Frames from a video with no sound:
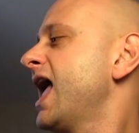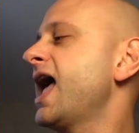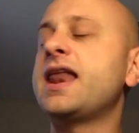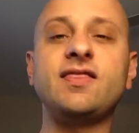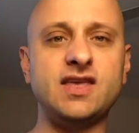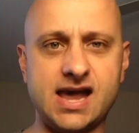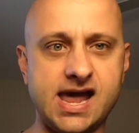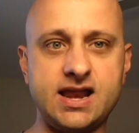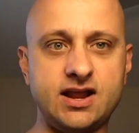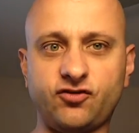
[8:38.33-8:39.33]
And at the
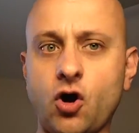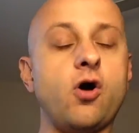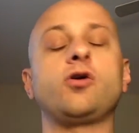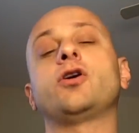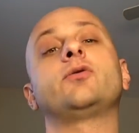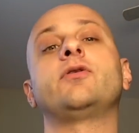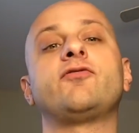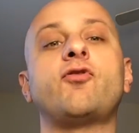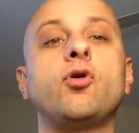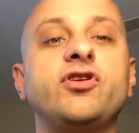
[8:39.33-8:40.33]
end, it's all going to
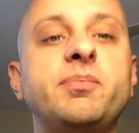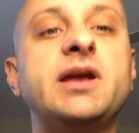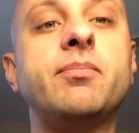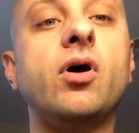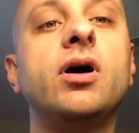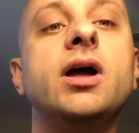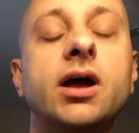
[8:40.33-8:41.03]
unfold to people.